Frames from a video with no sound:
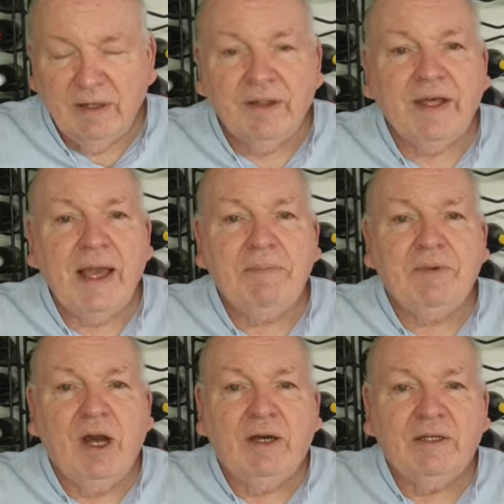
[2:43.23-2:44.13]
the Cape
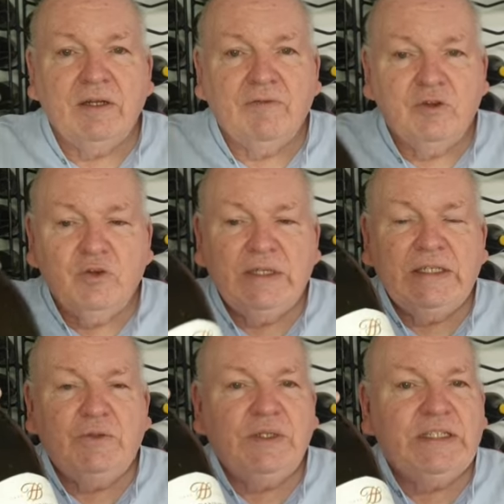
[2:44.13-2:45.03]
Garden of the
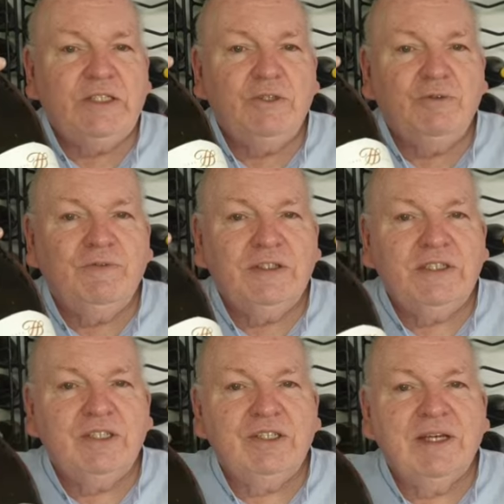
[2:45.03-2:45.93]
2022
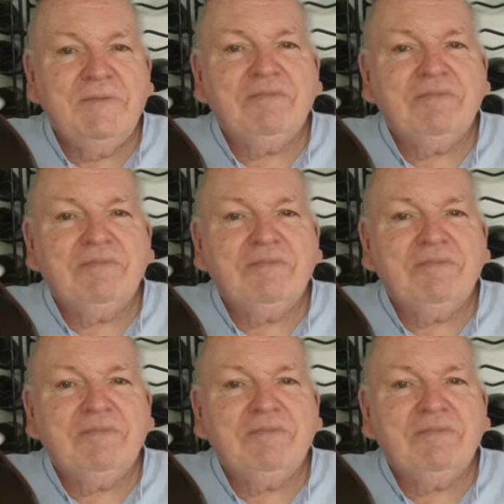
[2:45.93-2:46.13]
vintage.